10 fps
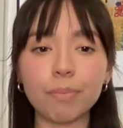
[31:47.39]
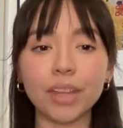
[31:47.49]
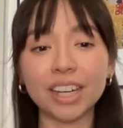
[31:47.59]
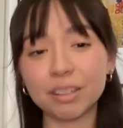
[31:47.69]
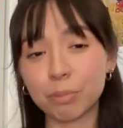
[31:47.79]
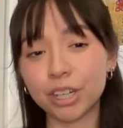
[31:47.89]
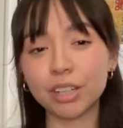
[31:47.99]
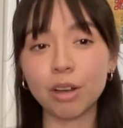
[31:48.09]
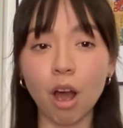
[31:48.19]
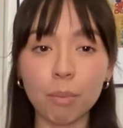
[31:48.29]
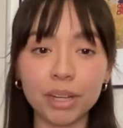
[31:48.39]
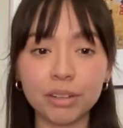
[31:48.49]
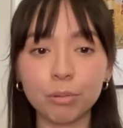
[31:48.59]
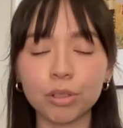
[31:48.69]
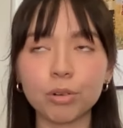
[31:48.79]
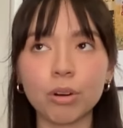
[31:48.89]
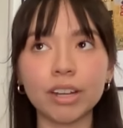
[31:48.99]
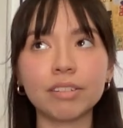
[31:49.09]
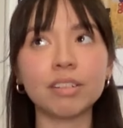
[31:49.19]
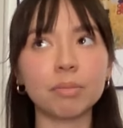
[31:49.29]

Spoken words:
That is pretty common with tourists,